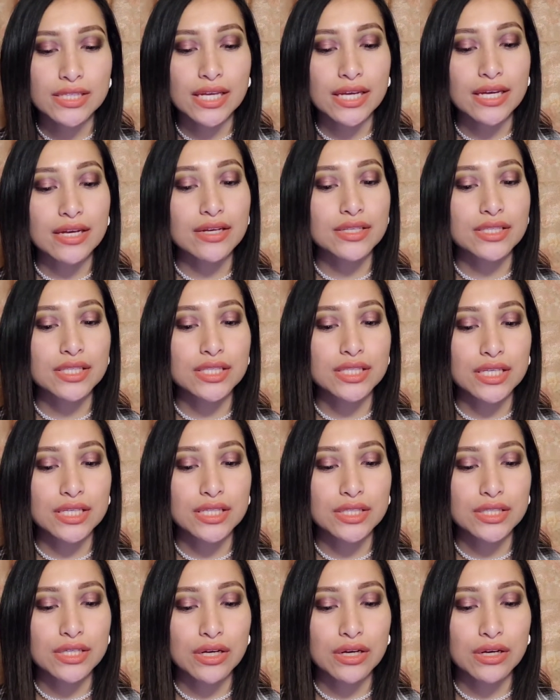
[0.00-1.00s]
They
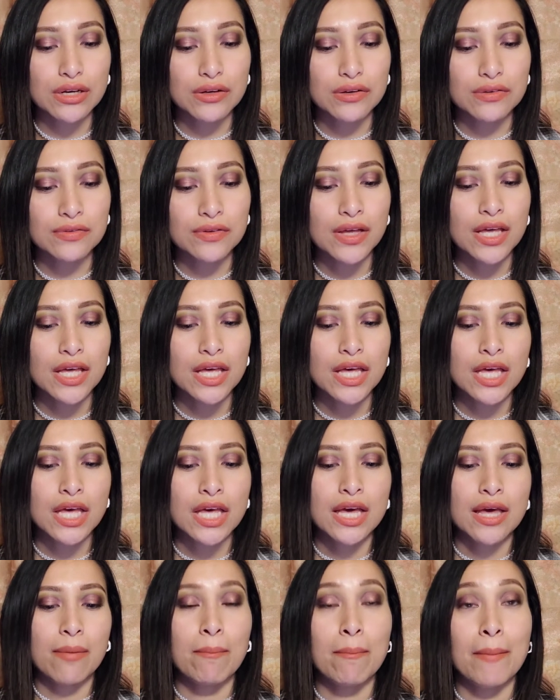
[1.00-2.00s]
consist of
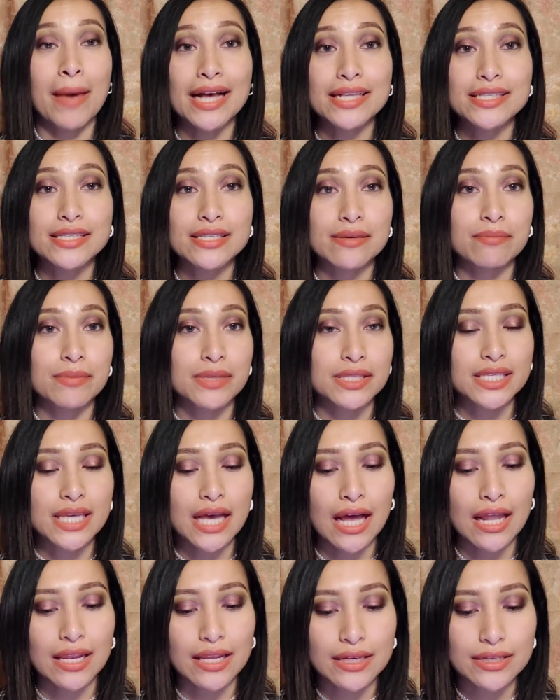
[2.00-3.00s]
mattes and
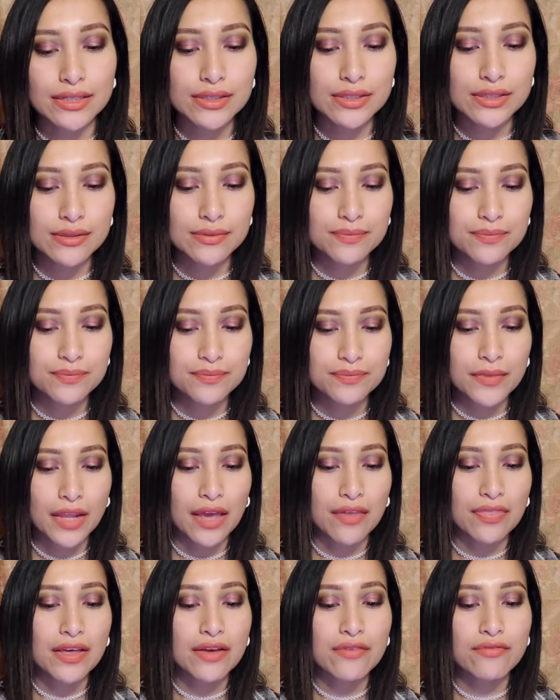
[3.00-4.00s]
metallics,
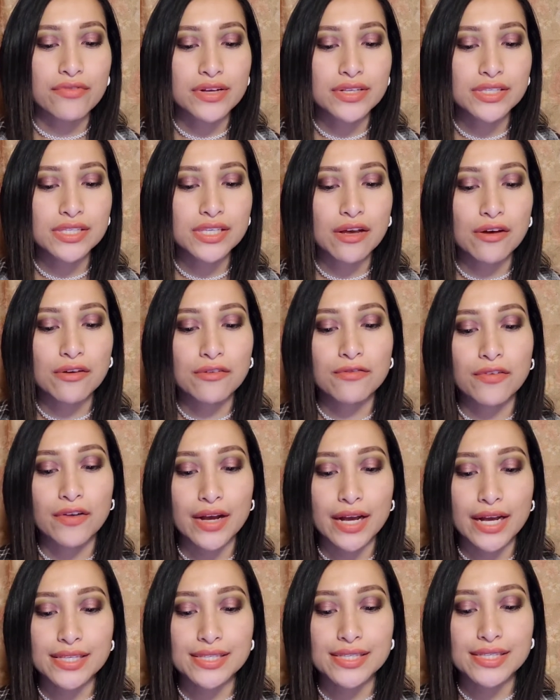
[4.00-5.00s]
and they retail for
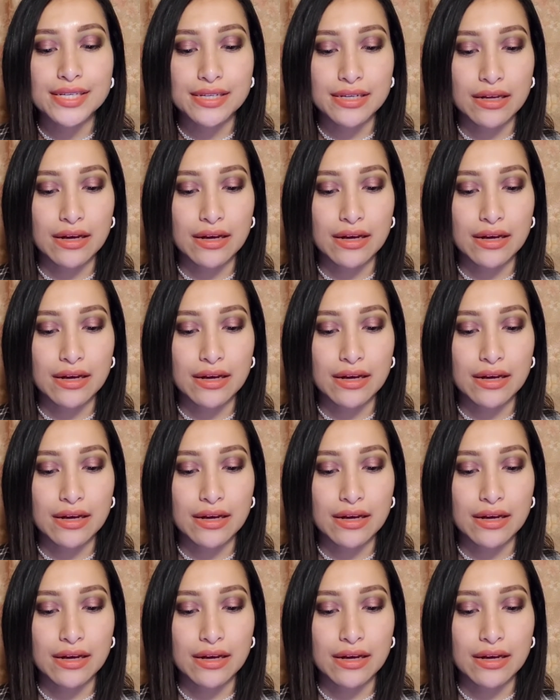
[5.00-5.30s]
$18,